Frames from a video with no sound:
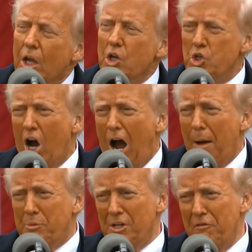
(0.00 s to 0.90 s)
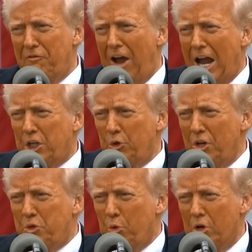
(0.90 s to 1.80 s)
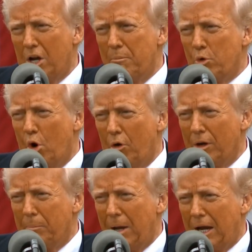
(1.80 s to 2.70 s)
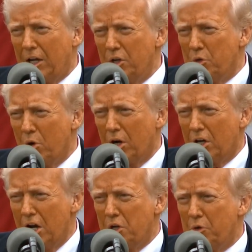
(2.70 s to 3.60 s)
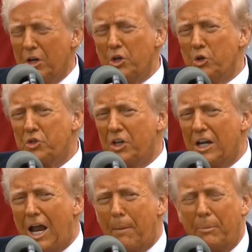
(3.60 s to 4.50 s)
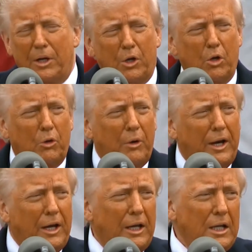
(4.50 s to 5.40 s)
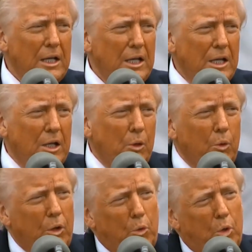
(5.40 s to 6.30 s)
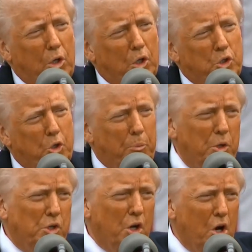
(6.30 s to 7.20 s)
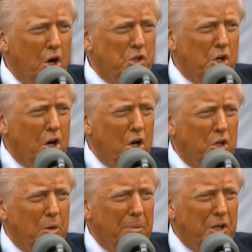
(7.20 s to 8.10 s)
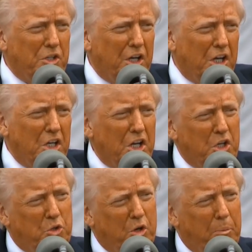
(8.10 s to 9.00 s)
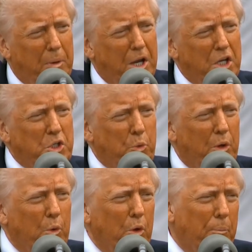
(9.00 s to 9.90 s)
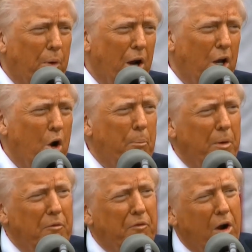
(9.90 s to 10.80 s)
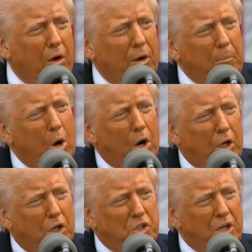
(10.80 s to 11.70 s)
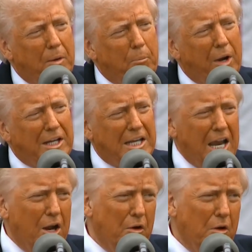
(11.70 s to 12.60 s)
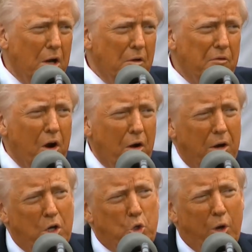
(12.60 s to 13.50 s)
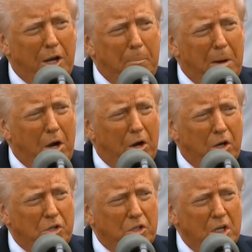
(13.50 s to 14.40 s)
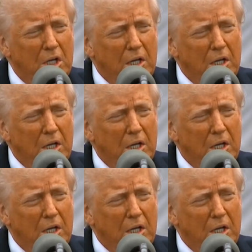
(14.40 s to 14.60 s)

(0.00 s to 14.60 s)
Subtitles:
Jobs and factories will come roaring back into our country, and you see it happening already. We will supercharge our domestic industrial base. We will pry open foreign markets and break down foreign trade barriers.